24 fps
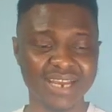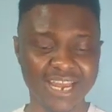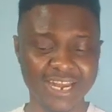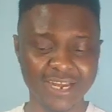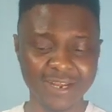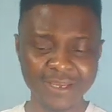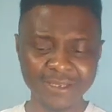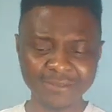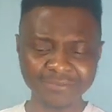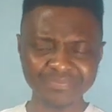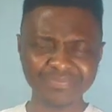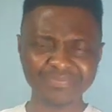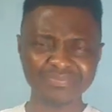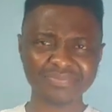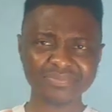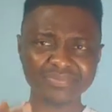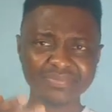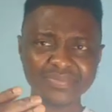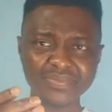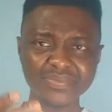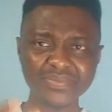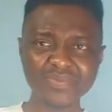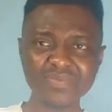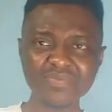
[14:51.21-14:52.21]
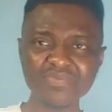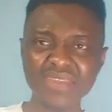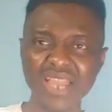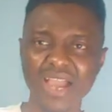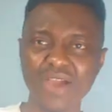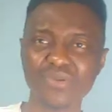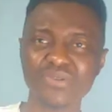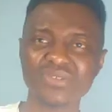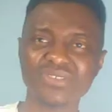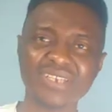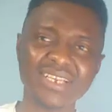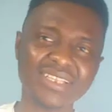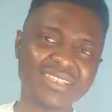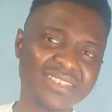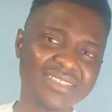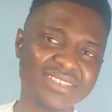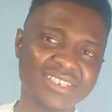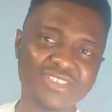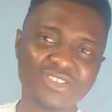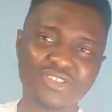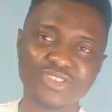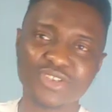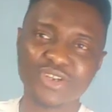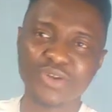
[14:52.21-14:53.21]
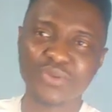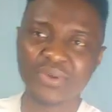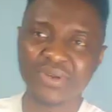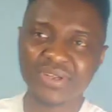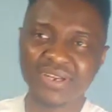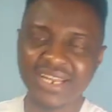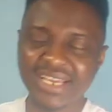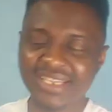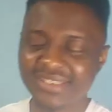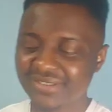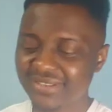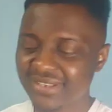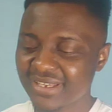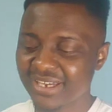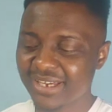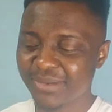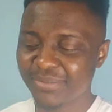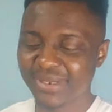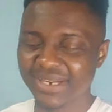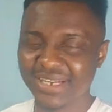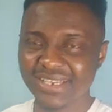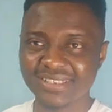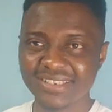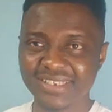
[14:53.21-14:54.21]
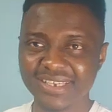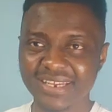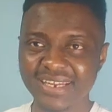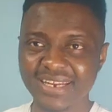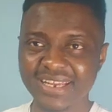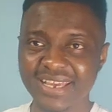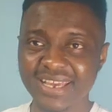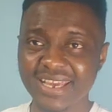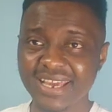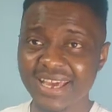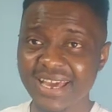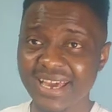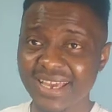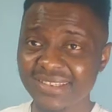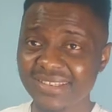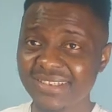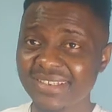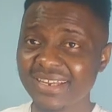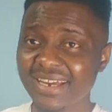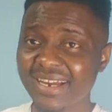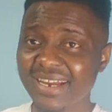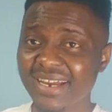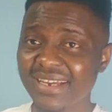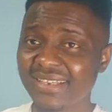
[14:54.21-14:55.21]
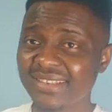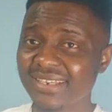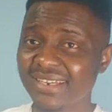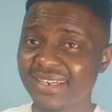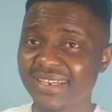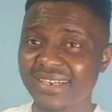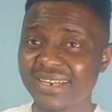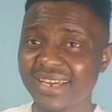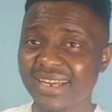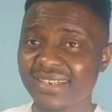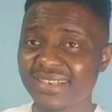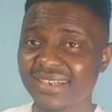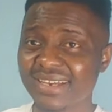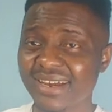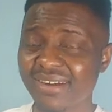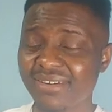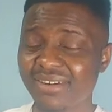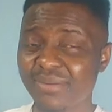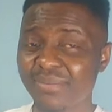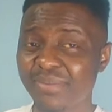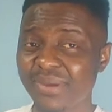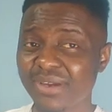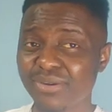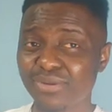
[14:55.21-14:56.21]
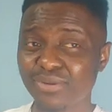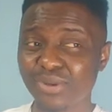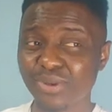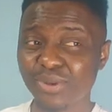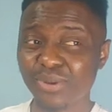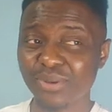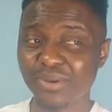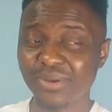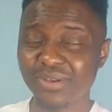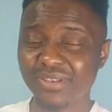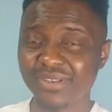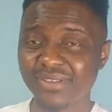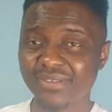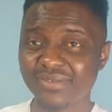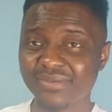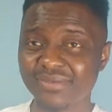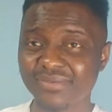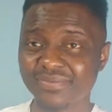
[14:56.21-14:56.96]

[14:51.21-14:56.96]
And I was chatting this to someone last time, and I said that guy taking that Gareth Bale role.